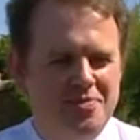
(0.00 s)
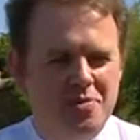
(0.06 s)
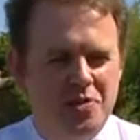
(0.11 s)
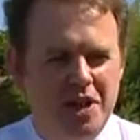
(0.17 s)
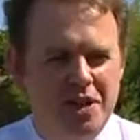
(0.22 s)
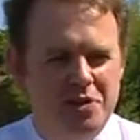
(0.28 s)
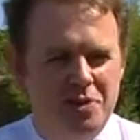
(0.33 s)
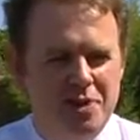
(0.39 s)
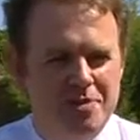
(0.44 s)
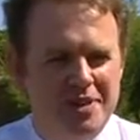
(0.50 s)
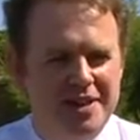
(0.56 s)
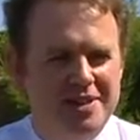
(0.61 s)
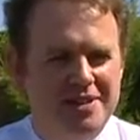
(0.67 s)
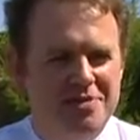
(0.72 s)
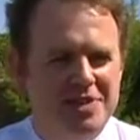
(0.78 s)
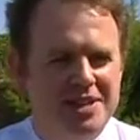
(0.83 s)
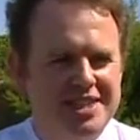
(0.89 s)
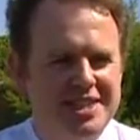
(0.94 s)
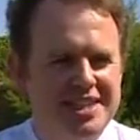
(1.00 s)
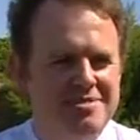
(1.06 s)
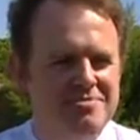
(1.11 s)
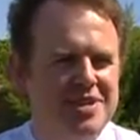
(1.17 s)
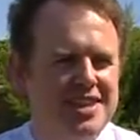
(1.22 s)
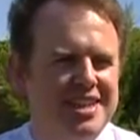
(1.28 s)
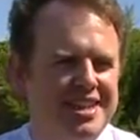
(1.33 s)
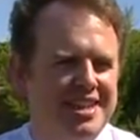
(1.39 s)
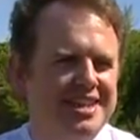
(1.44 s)
wild women and whiskey,
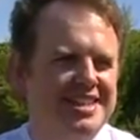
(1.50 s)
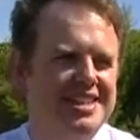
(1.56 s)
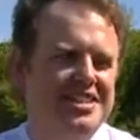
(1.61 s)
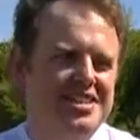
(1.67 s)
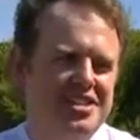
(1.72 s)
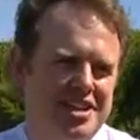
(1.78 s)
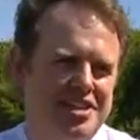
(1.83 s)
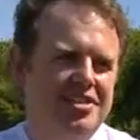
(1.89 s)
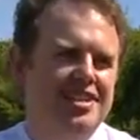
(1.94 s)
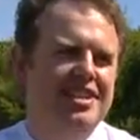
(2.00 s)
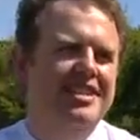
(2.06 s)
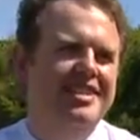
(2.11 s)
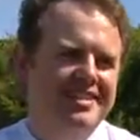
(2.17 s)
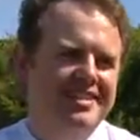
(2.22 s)
but he liked his show.